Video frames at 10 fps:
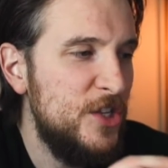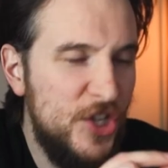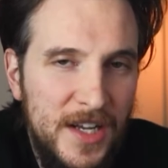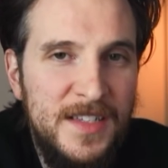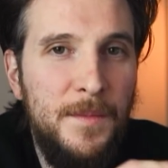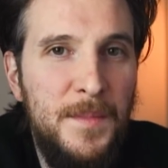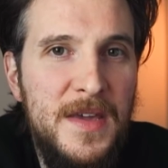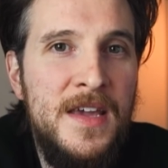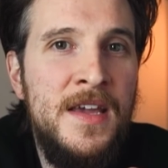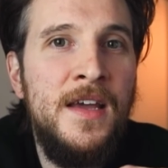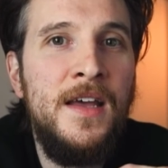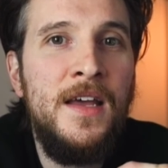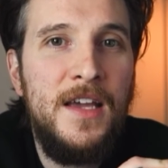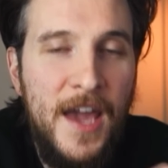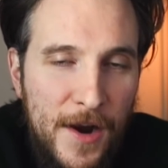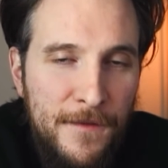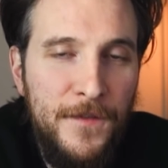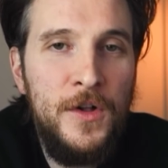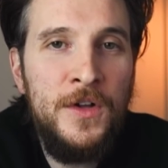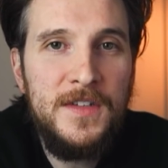Just be
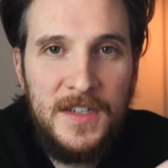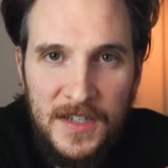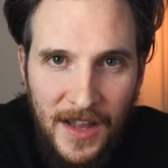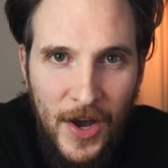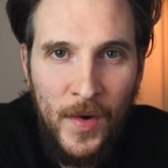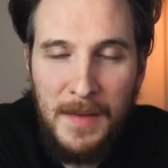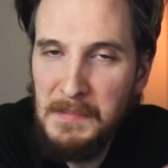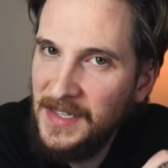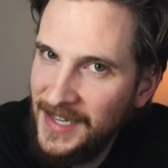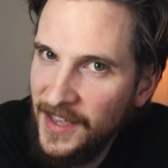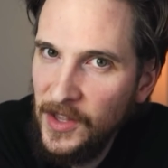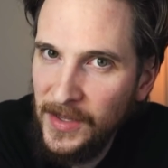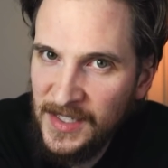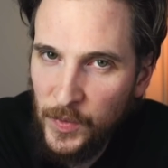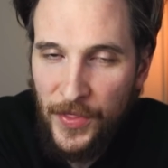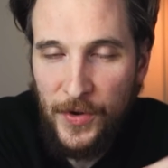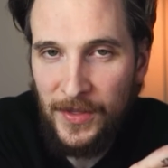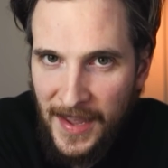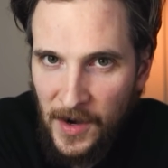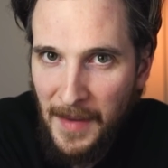careful, slow, and meticulous with your
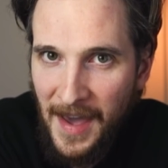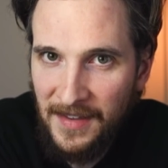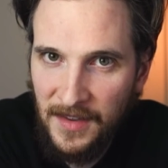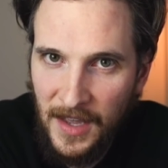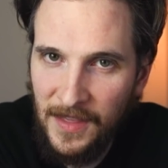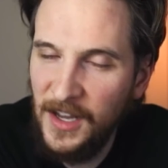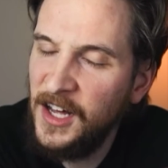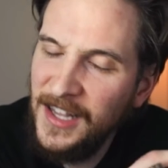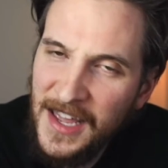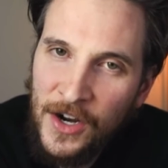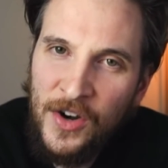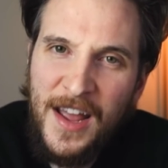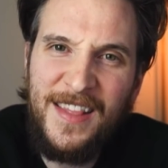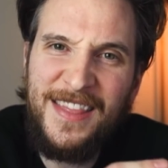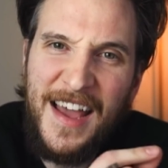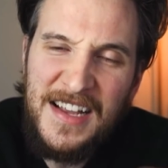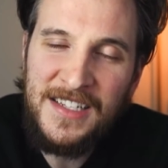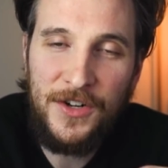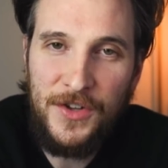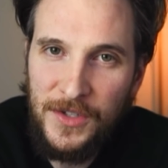layer masking. The cleaner and
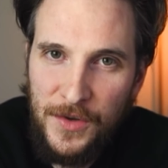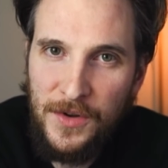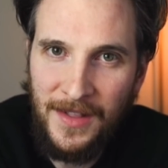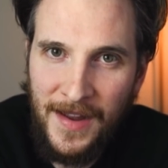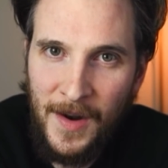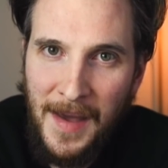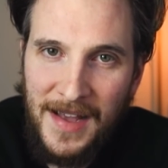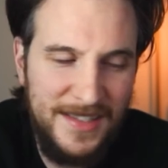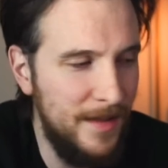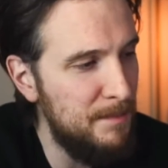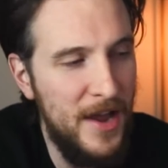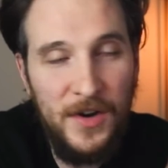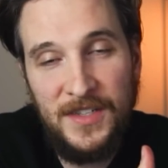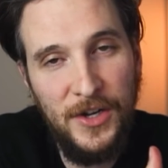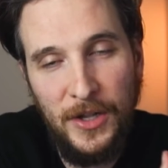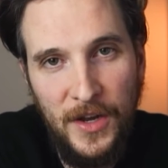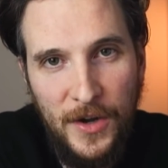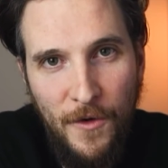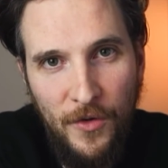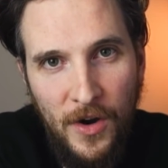nicer you do your layer mask, the better it's gonna
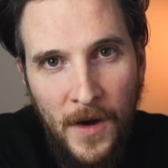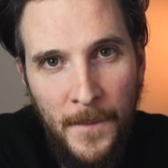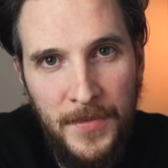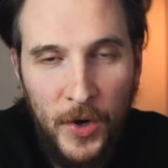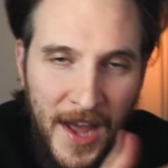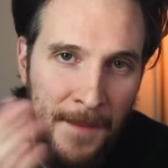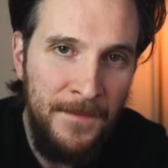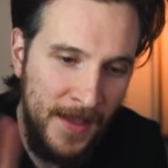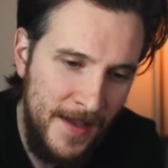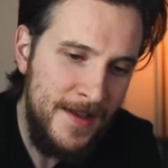look overall, okay?